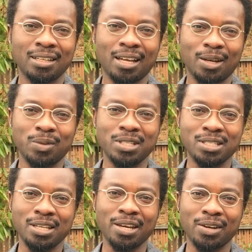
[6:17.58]
Now,
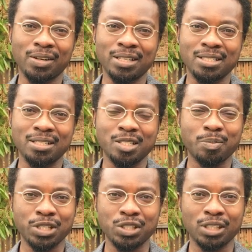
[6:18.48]
this year is an
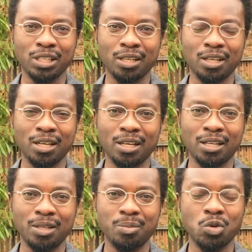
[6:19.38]
especially uh,